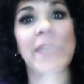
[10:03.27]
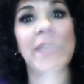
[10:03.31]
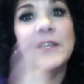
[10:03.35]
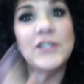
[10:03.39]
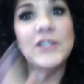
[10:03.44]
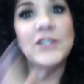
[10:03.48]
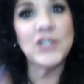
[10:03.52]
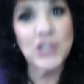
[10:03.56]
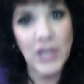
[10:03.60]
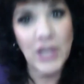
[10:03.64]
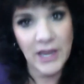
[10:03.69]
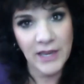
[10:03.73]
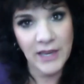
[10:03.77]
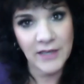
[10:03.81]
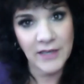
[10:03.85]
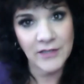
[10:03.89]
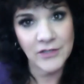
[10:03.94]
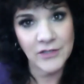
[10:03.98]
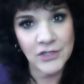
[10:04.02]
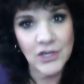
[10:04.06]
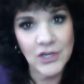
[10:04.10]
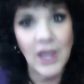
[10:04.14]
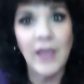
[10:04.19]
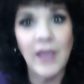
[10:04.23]

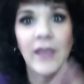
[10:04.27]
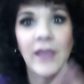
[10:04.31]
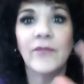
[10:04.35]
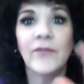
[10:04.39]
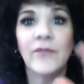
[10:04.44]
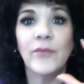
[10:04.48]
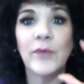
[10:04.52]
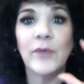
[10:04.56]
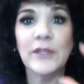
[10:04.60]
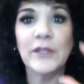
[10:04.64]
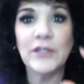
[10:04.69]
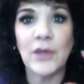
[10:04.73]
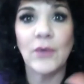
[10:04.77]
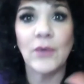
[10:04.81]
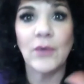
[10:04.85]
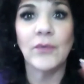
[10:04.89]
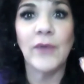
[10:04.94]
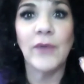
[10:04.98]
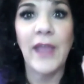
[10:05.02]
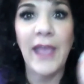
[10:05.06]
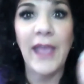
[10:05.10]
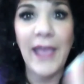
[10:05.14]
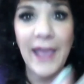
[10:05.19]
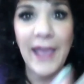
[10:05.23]
change if we don't
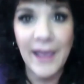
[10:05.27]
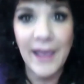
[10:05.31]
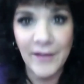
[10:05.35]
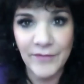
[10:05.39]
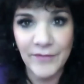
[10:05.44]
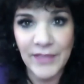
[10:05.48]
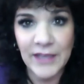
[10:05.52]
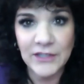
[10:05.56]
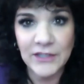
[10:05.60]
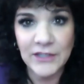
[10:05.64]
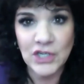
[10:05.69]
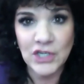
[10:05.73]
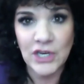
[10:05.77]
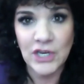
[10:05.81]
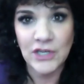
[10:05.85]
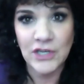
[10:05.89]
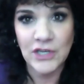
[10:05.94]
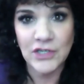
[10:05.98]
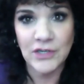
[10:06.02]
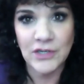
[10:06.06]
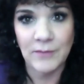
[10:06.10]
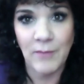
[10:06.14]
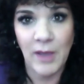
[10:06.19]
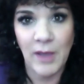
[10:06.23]
have that
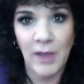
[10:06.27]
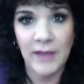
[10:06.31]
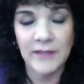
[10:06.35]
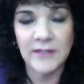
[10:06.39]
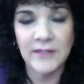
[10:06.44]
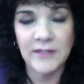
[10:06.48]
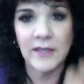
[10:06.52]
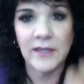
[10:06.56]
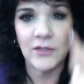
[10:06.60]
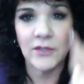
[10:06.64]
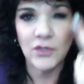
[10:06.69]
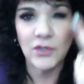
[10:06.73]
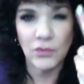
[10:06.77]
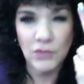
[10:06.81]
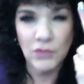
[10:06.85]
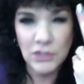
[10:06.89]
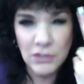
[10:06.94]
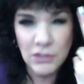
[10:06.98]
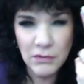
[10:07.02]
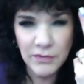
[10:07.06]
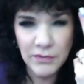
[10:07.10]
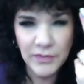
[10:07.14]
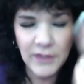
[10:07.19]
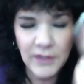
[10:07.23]
change in mindset. So
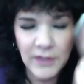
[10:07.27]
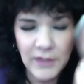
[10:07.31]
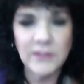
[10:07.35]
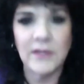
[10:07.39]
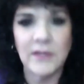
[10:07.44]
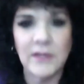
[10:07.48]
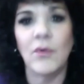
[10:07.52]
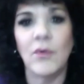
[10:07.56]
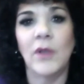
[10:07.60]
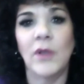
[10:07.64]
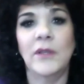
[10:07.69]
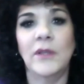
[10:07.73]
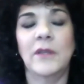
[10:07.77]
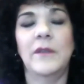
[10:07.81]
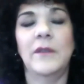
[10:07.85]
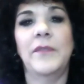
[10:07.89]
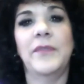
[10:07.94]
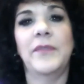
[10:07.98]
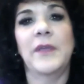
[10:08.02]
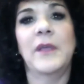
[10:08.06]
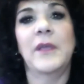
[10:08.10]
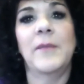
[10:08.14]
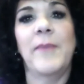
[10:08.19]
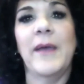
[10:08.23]
2 things I want you to
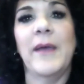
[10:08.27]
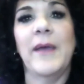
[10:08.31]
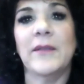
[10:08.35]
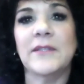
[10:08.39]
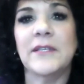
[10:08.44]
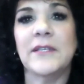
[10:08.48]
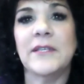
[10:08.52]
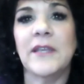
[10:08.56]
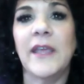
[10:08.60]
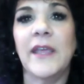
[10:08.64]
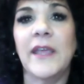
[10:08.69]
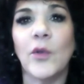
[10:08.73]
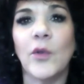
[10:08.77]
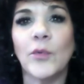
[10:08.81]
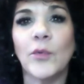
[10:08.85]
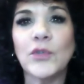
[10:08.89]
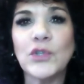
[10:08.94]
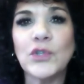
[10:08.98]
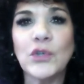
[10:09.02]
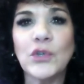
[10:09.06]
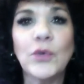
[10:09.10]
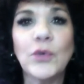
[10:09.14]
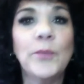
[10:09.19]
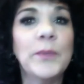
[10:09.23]
think about today, or
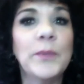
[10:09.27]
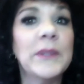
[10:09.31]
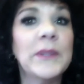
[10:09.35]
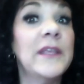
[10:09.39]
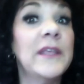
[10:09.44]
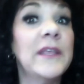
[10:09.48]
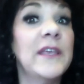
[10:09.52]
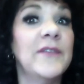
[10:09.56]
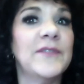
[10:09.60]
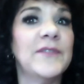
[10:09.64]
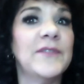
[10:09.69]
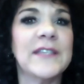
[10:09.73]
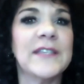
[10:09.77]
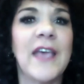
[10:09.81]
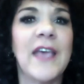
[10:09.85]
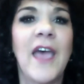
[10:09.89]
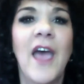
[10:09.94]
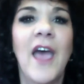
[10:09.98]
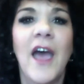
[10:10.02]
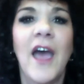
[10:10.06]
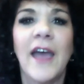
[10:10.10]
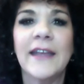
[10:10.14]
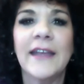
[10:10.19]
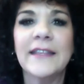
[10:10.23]
2 beliefs
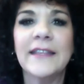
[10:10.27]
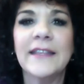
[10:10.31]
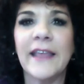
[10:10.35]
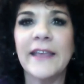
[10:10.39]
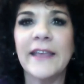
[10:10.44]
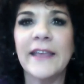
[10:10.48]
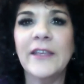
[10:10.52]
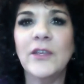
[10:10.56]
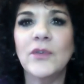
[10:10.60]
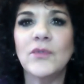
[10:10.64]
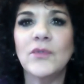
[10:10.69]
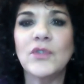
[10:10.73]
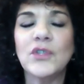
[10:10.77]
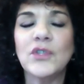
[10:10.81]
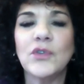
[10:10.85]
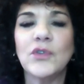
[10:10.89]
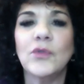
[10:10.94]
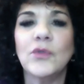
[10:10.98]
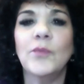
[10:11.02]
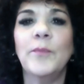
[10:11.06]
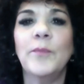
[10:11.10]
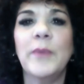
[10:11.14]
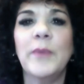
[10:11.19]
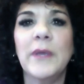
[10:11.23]
I'd like you
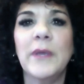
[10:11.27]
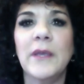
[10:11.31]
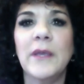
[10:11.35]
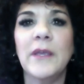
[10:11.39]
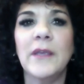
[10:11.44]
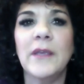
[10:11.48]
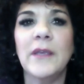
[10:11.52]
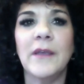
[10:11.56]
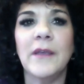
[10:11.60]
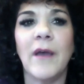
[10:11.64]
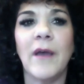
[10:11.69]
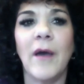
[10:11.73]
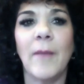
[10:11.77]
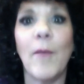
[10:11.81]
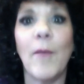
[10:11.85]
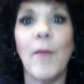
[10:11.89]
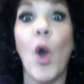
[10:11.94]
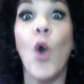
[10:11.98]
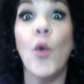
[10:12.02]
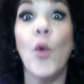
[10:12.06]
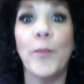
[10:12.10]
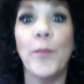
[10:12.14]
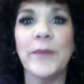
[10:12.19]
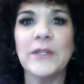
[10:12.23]
to be
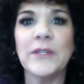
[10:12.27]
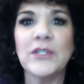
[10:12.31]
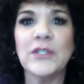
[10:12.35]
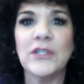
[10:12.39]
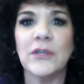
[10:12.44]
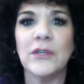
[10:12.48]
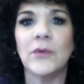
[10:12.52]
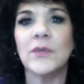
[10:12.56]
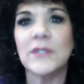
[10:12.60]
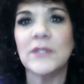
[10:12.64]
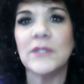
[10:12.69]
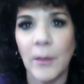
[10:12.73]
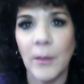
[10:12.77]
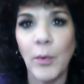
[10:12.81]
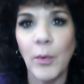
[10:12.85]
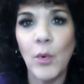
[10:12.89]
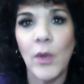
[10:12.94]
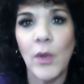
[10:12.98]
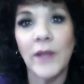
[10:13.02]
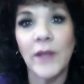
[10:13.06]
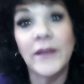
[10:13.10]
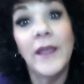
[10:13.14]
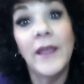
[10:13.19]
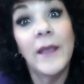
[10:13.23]
open to, is number
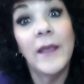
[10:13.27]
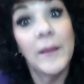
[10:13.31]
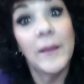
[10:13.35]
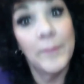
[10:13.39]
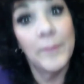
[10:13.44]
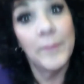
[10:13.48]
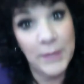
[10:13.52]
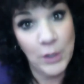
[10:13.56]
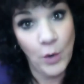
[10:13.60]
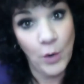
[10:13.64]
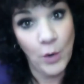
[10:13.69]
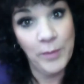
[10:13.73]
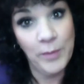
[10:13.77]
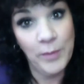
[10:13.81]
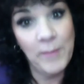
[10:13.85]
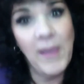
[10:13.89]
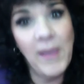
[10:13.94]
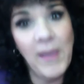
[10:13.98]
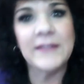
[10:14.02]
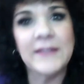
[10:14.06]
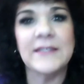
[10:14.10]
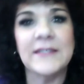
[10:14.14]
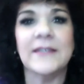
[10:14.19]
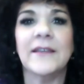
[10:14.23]
1, be
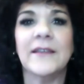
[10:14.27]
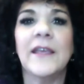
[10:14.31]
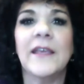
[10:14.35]
open-minded.